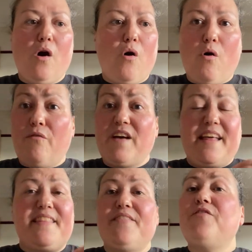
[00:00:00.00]
of
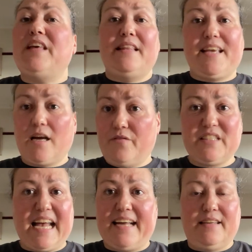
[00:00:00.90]
the feeling of
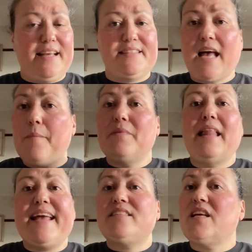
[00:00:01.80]
sadness, I'm
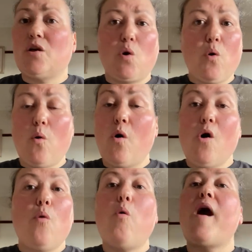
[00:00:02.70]
letting go
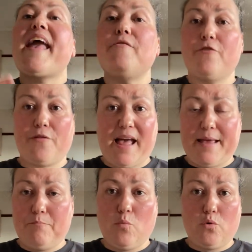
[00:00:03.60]
whatever that
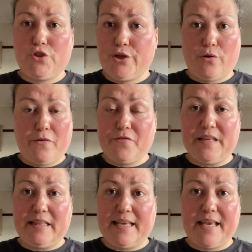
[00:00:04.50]
emotion or
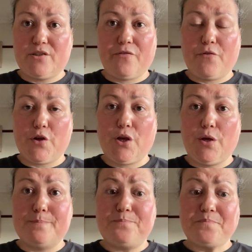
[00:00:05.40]
feeling is for
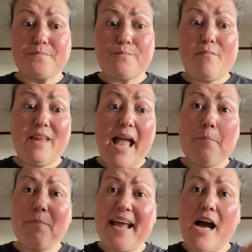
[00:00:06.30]
you.
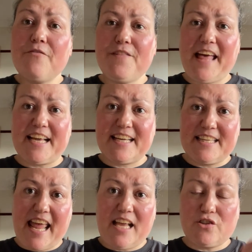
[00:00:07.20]
And by having that
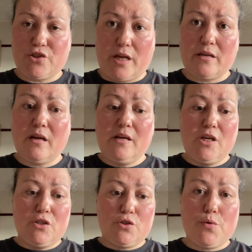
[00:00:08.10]
connection
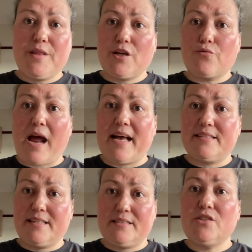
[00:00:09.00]
to the
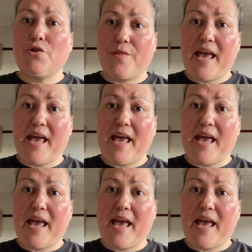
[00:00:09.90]
grass and to the